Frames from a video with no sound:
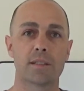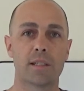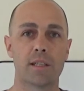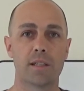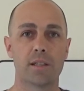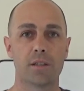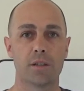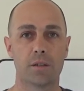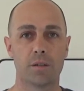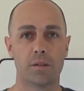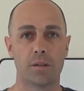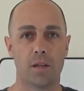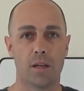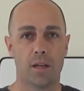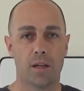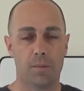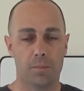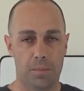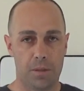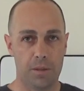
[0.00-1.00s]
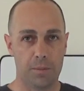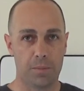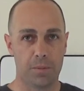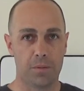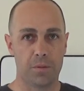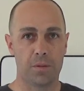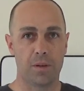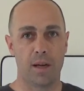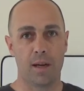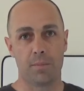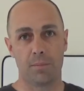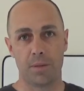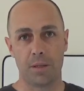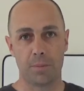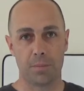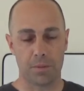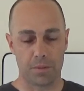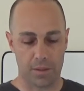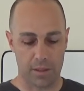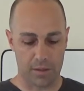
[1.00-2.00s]
kill people, not
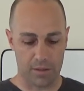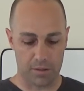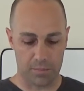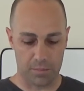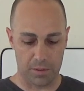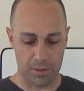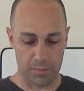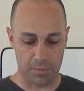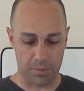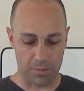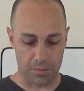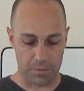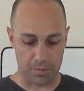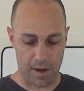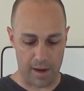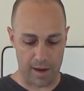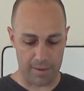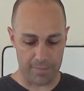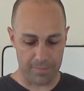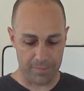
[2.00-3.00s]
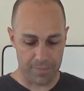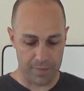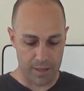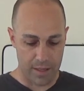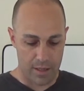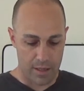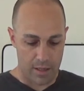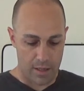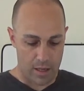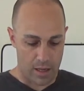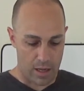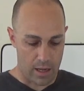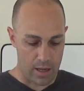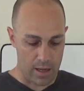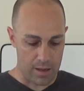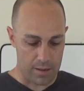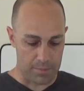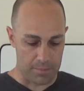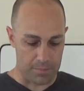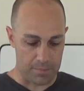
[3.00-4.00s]
people killing people, right?
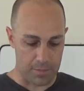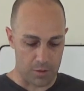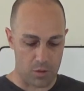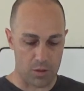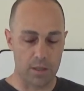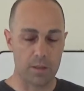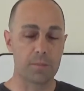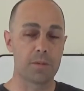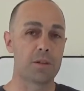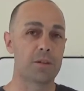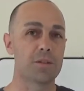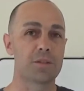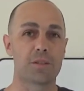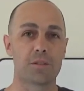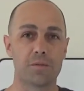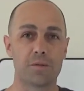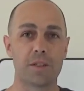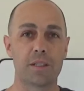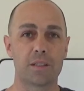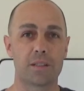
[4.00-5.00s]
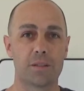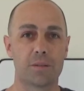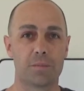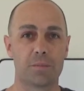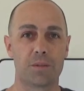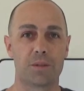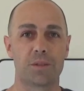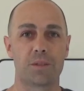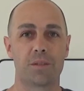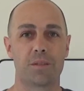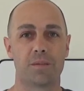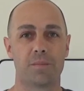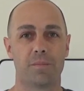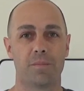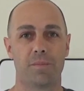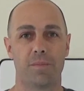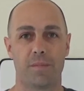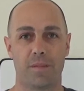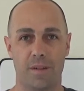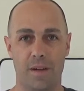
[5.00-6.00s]
Criminals are victims,
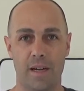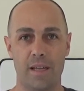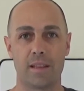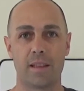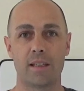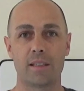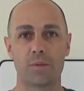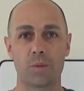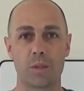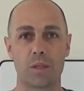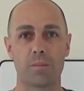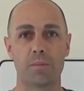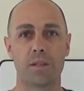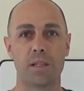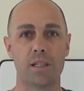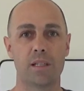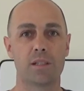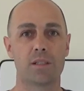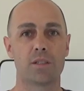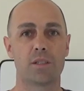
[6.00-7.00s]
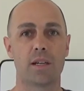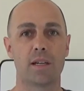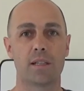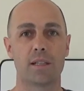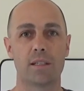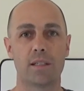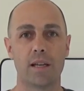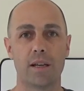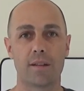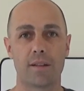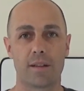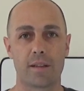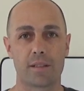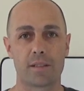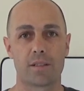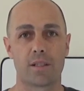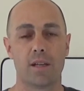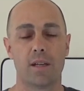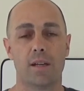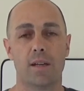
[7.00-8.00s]
right? That's what the media is trying to tell
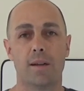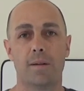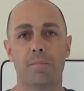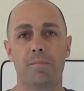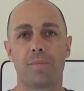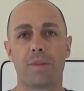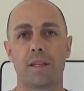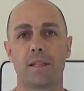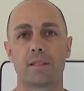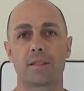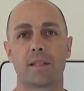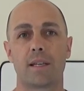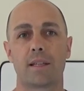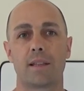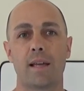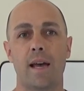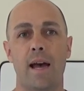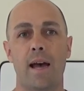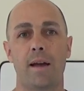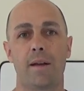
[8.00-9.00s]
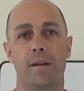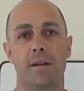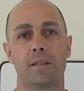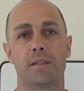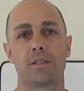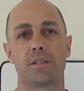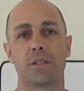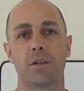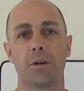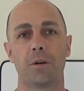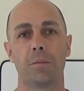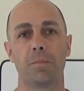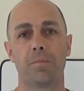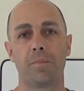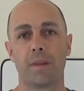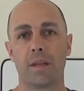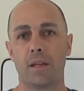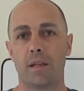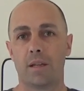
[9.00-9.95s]
us. Things like that. And so